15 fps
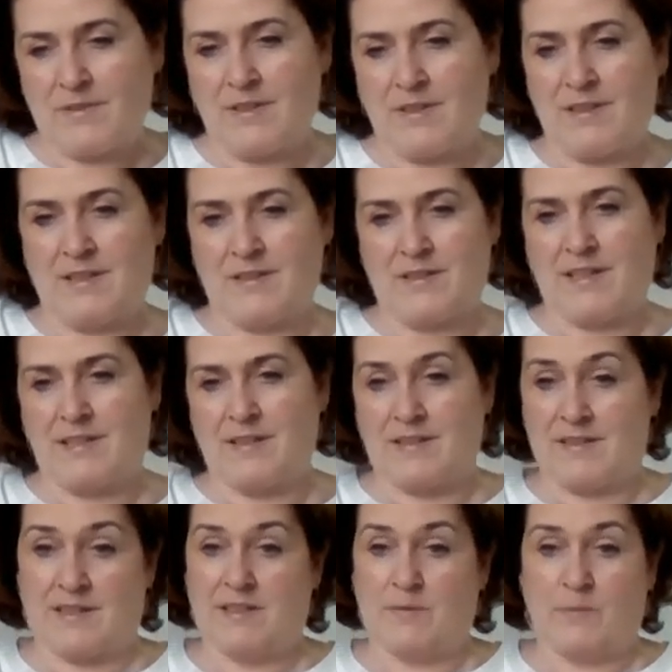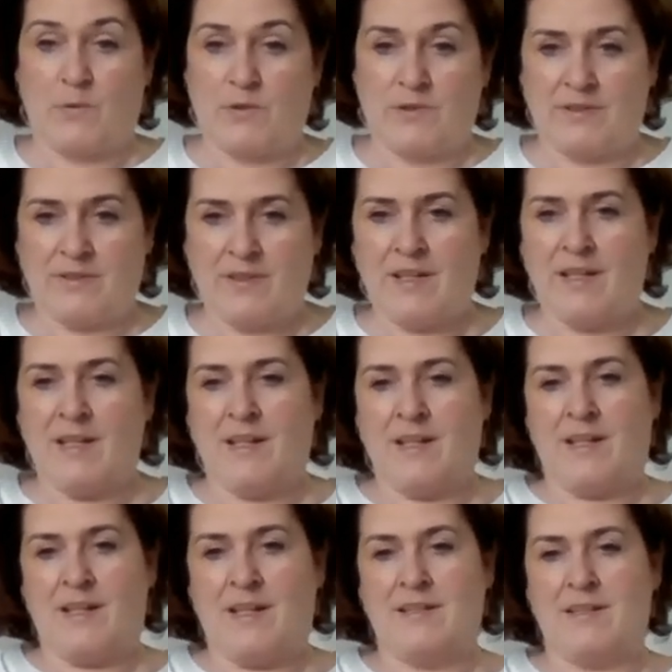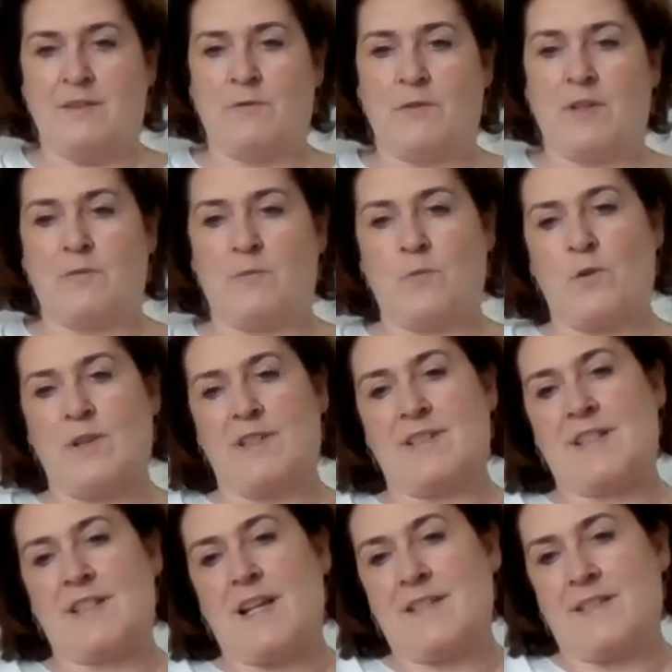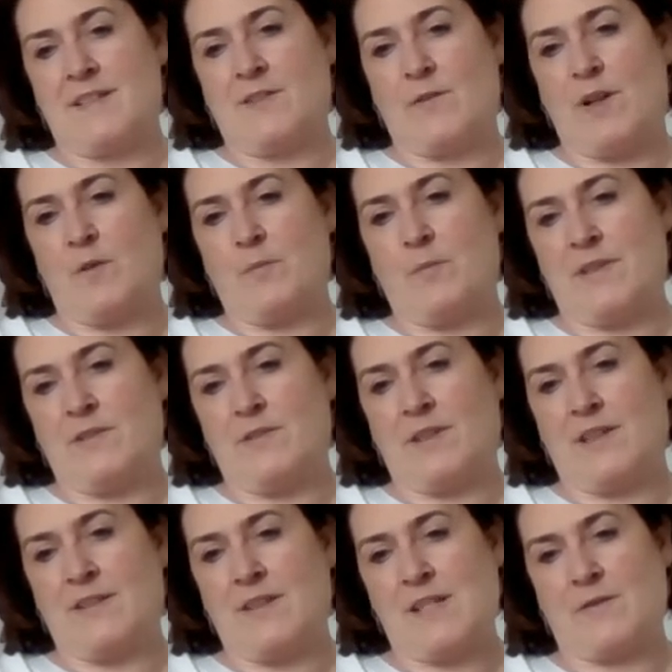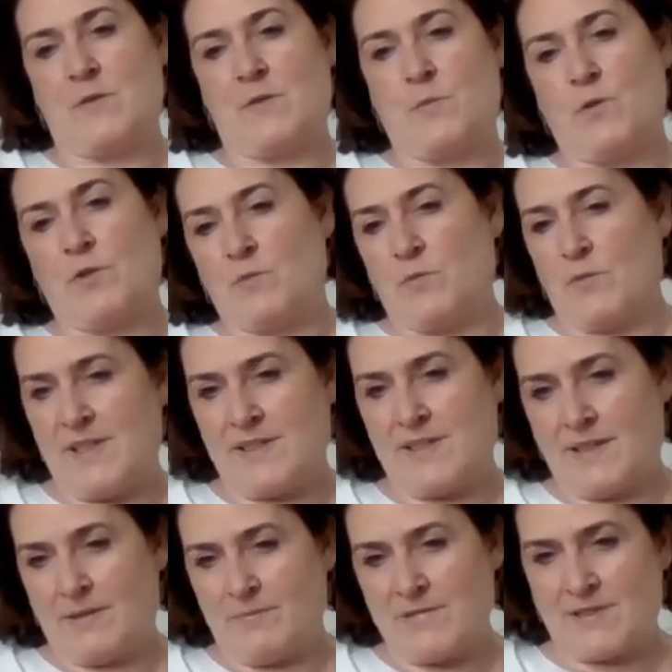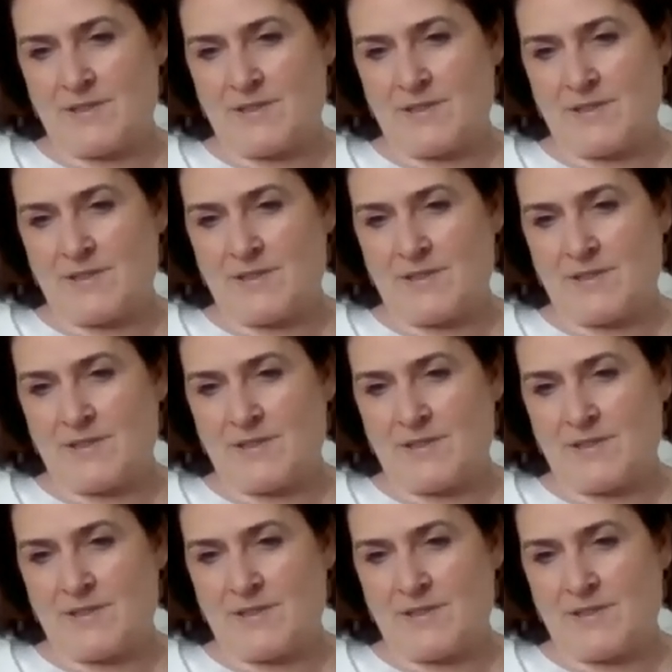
And it's a burden. And if you have more in science and development, you can take this burden more easily.